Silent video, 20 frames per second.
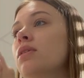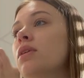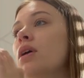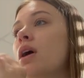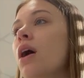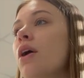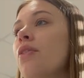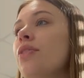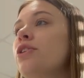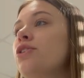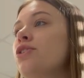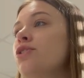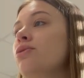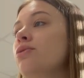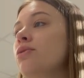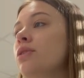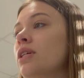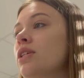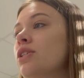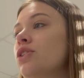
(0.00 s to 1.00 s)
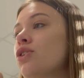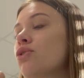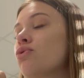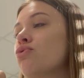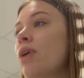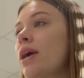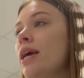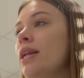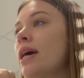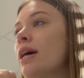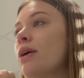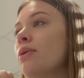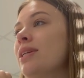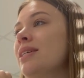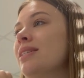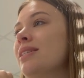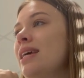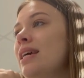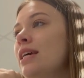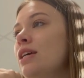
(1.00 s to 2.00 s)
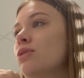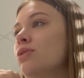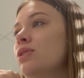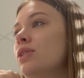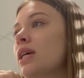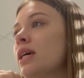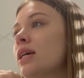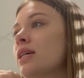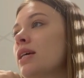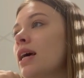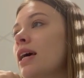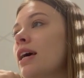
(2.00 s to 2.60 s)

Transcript: On the to-do list right now, it is 8.06.